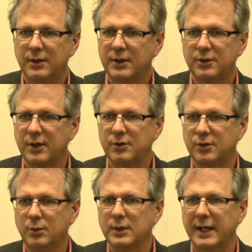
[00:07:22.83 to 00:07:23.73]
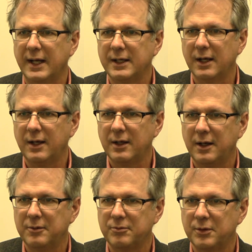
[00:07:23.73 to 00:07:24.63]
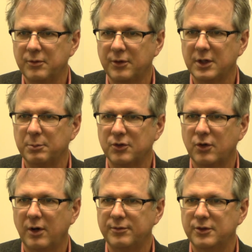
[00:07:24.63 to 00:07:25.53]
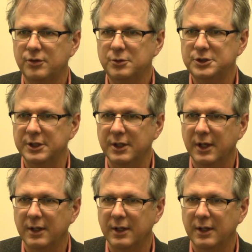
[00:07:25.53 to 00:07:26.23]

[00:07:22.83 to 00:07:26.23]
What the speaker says: they're too light. I refer to them as coffee sushi.